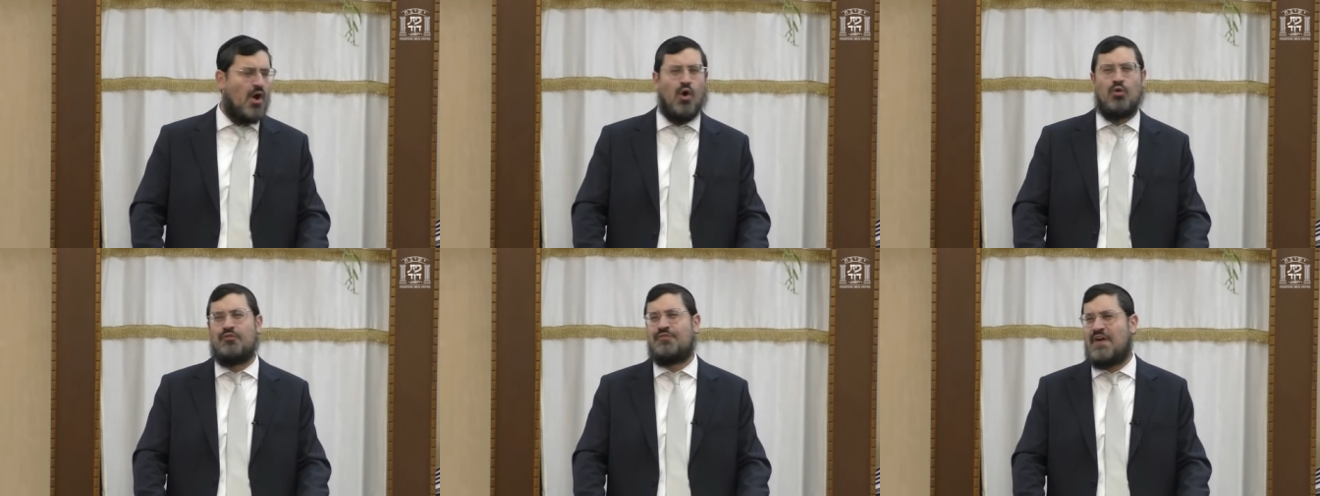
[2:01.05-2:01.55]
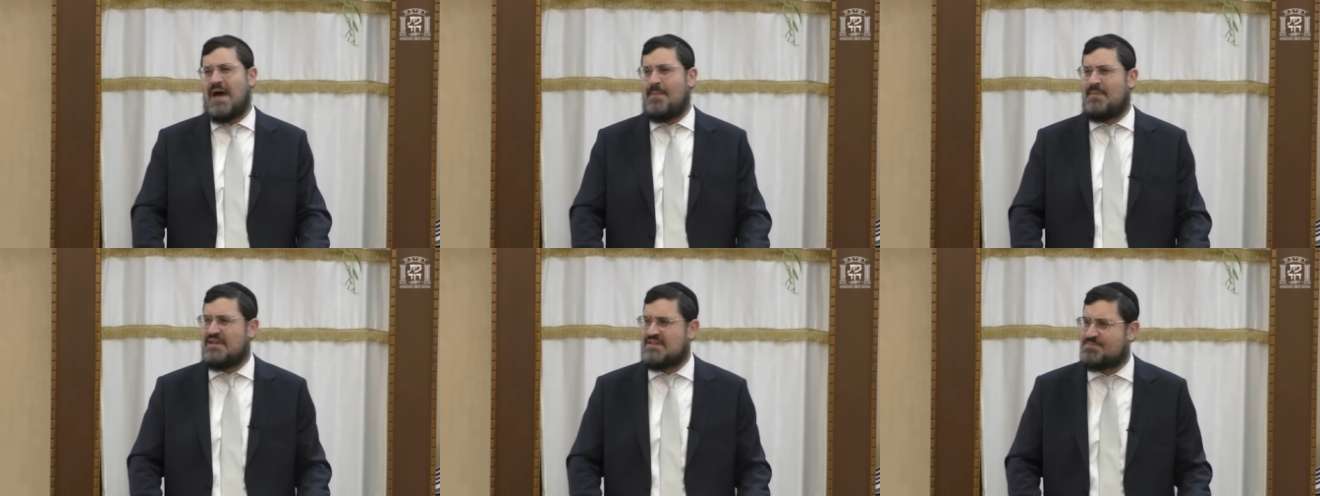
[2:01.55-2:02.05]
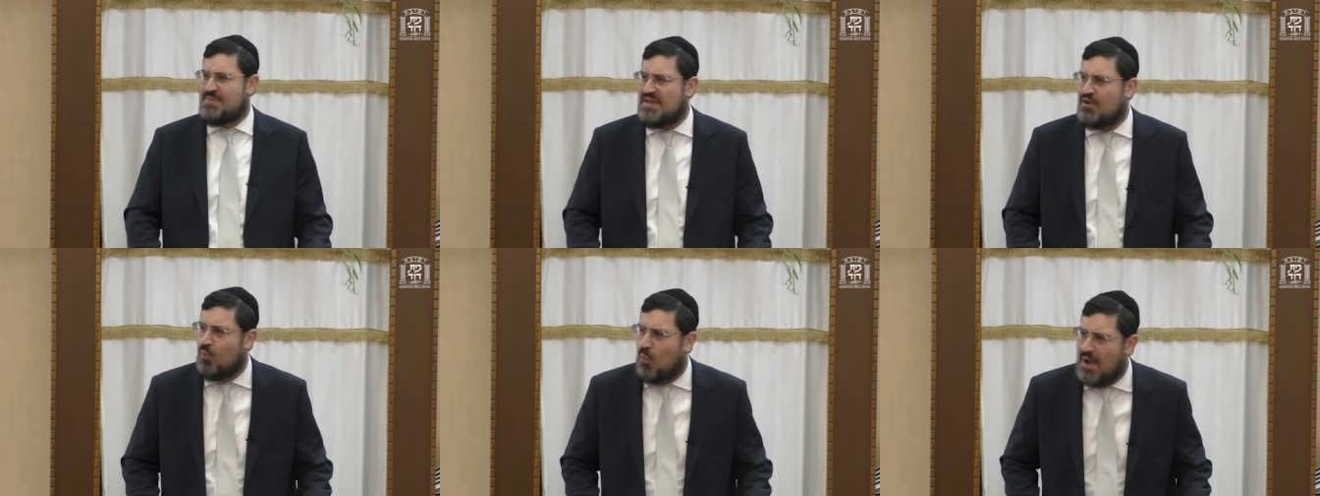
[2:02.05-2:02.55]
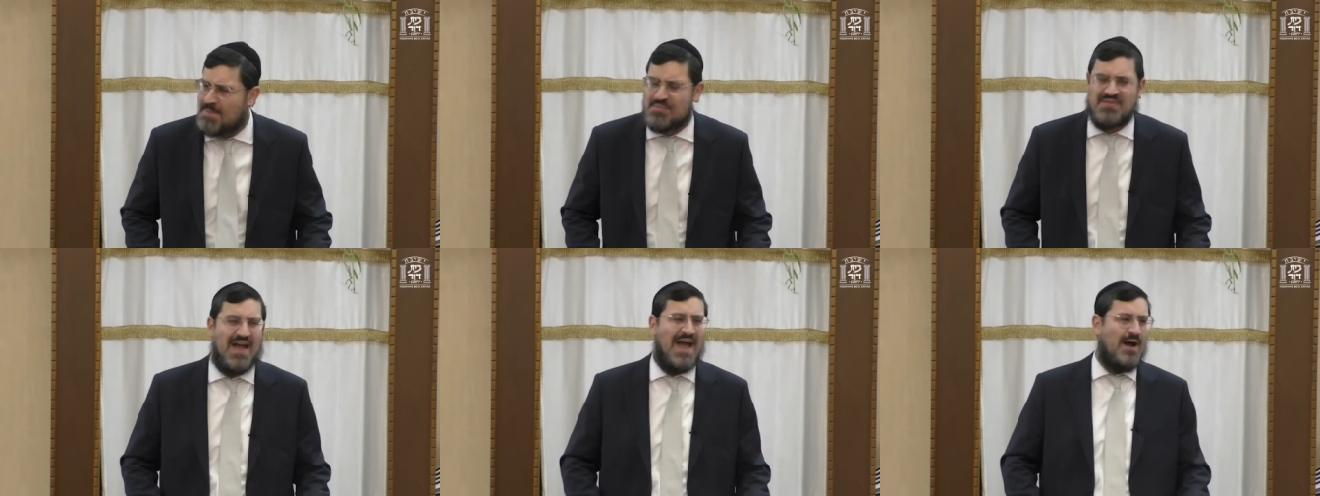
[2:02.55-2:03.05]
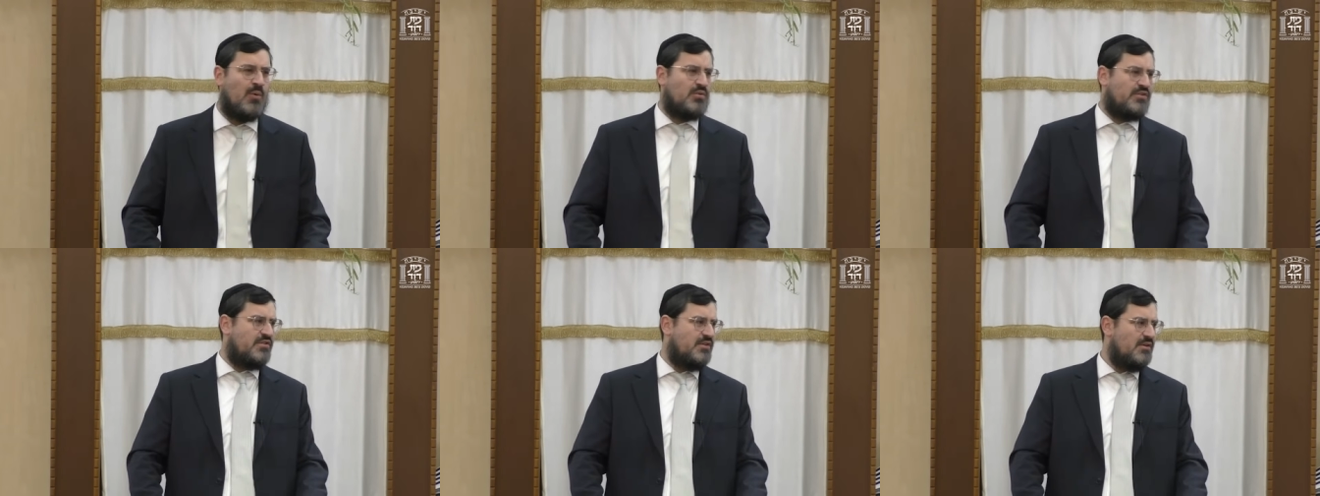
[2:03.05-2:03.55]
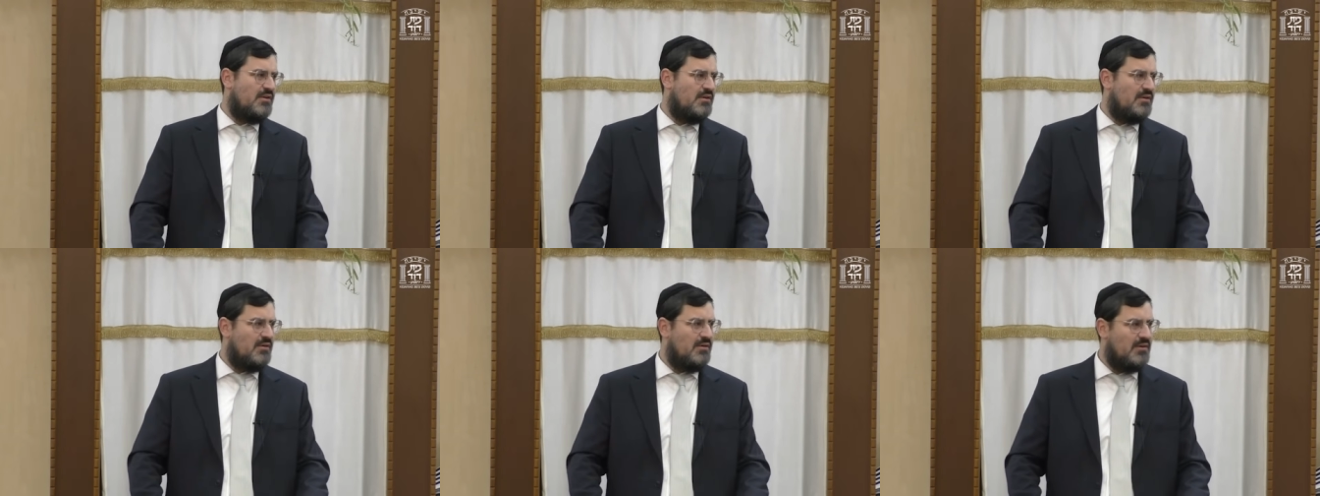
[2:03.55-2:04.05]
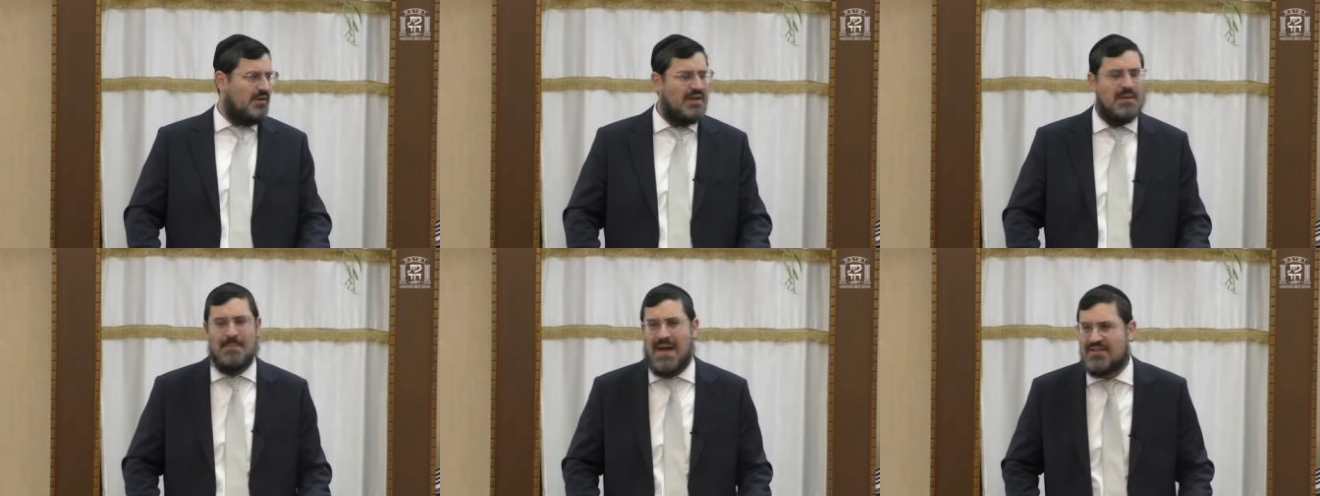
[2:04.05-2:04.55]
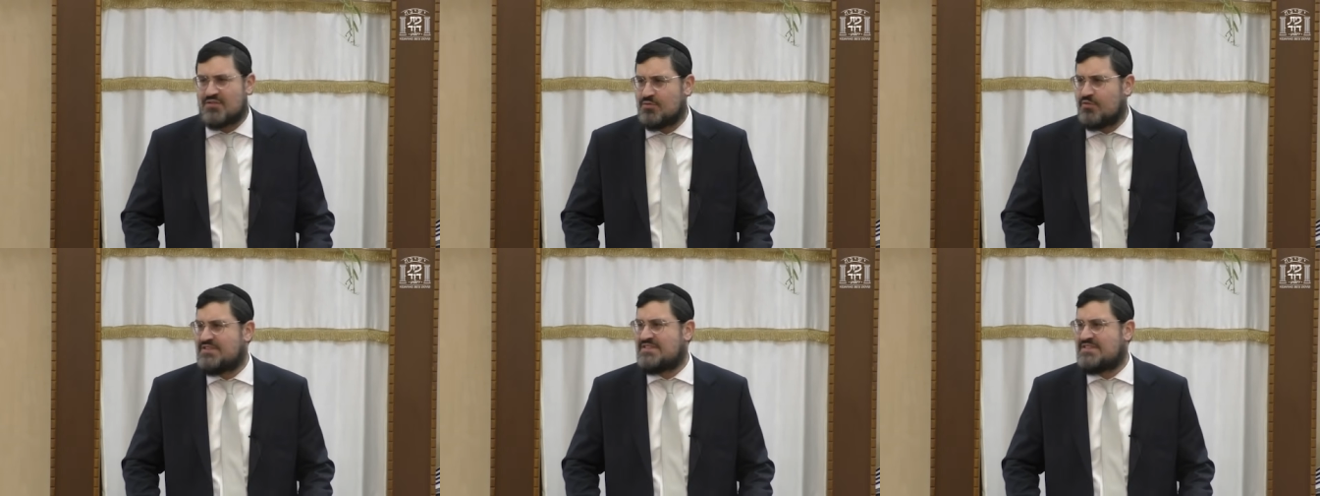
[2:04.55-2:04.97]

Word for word: whole families being wiped out in a matter of